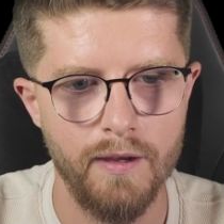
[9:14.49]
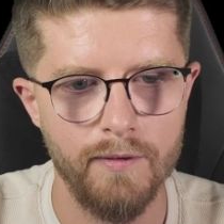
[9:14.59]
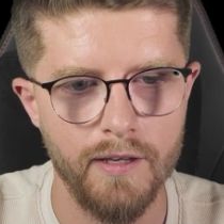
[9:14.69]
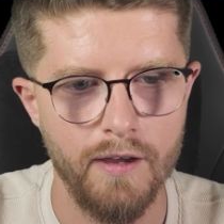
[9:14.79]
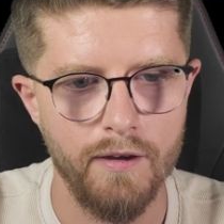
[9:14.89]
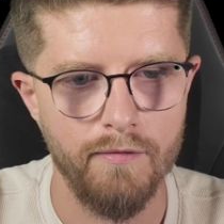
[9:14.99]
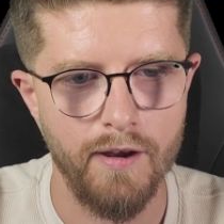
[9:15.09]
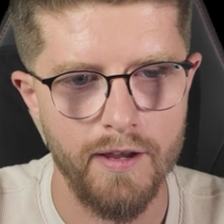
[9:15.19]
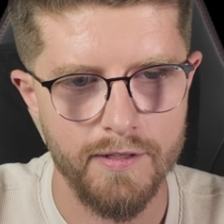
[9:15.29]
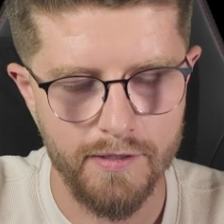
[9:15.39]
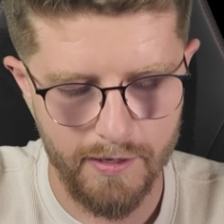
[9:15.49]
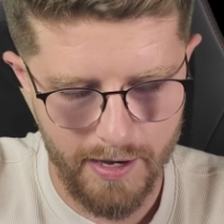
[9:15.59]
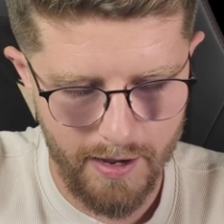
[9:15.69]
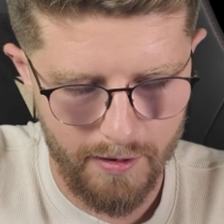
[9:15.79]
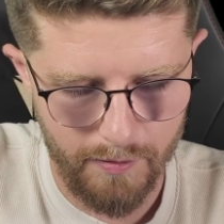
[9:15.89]
There we go. Right, so
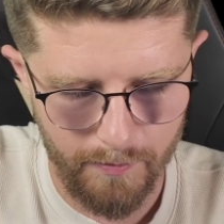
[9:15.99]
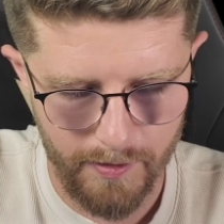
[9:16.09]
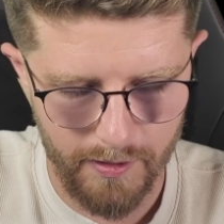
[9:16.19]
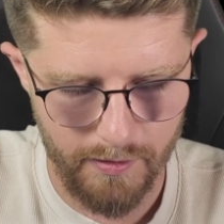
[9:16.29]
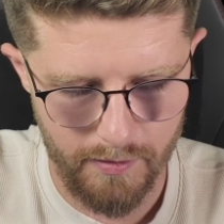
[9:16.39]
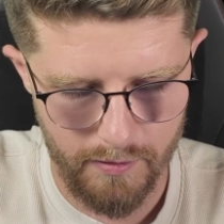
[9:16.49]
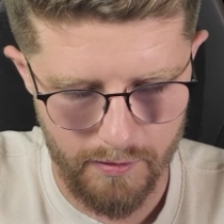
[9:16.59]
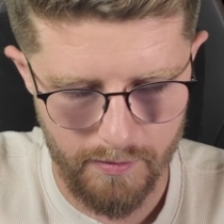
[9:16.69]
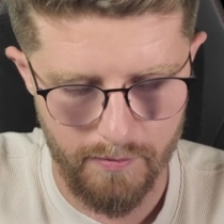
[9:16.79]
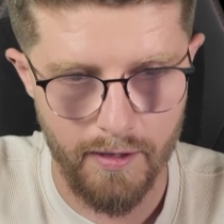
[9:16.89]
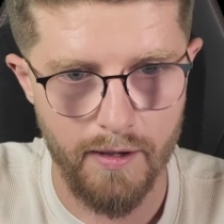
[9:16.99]
now we can do